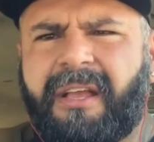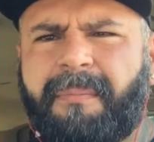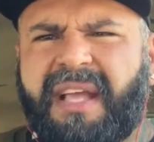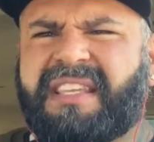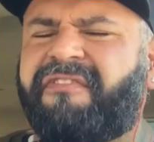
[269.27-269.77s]

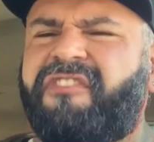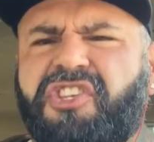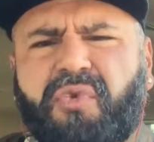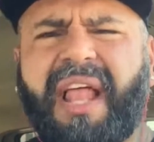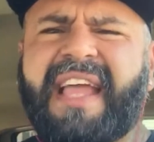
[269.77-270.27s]
because I'm
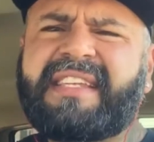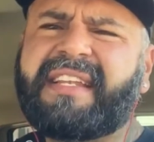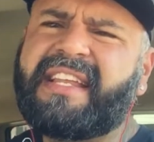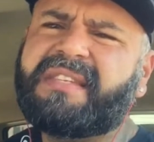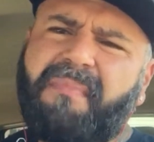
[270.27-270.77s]
visualizing
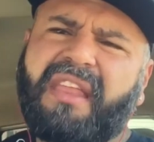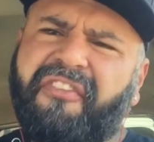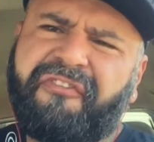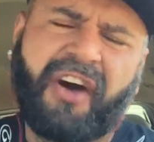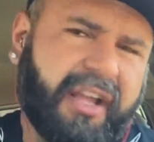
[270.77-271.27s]
these
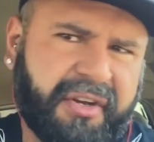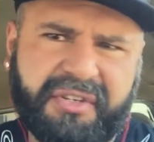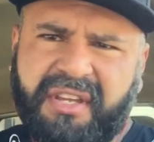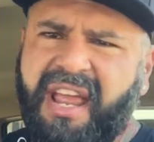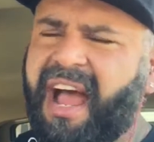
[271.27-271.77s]

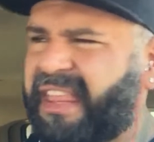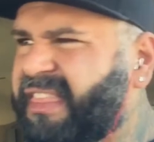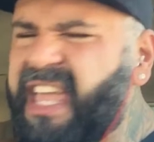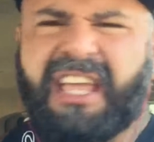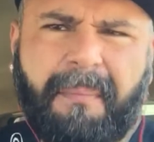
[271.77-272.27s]
motherfuckers. I
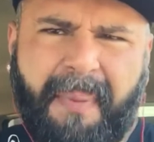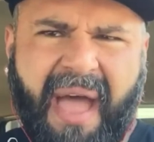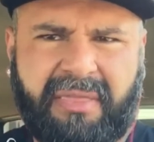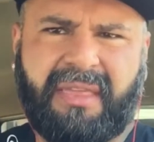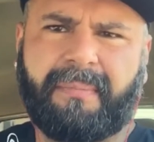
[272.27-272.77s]
think
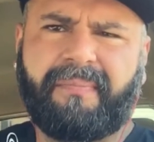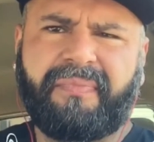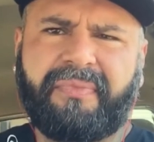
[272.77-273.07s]
about them.